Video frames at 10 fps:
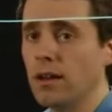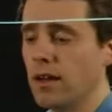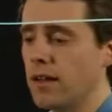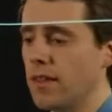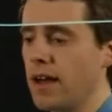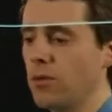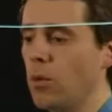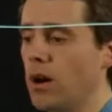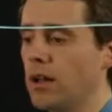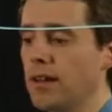and that
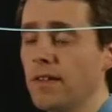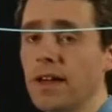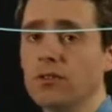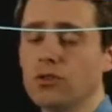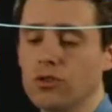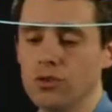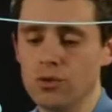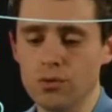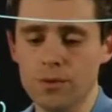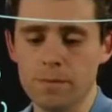one, and that
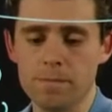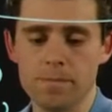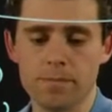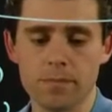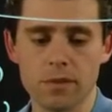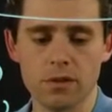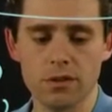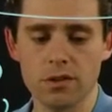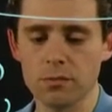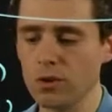two.
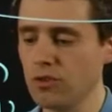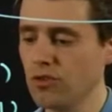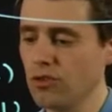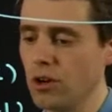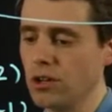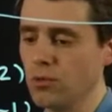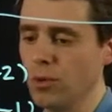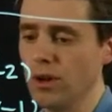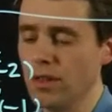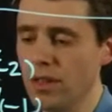So I'm going to start
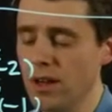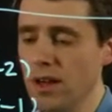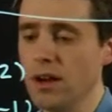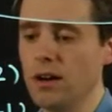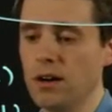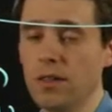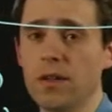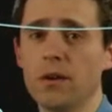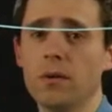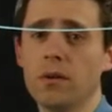with uh,
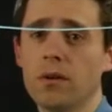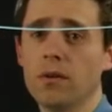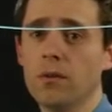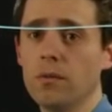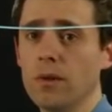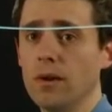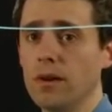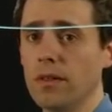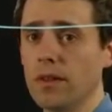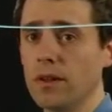the,
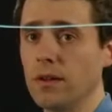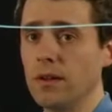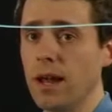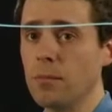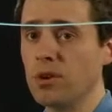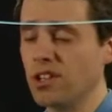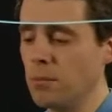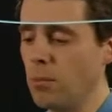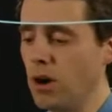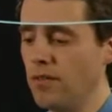uh, the numbers
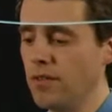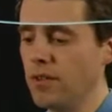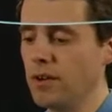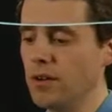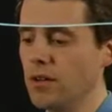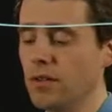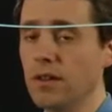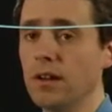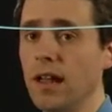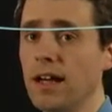above the,
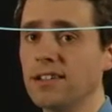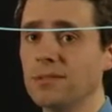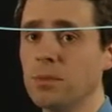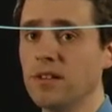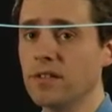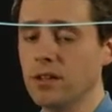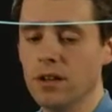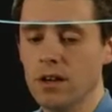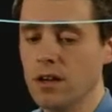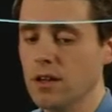the last pivot.
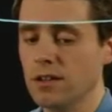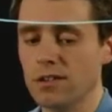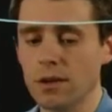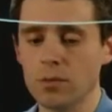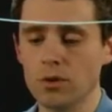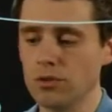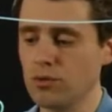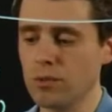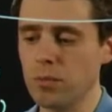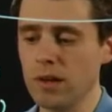So I'm going to
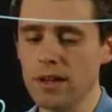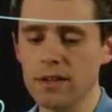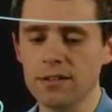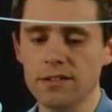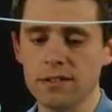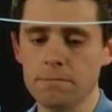replace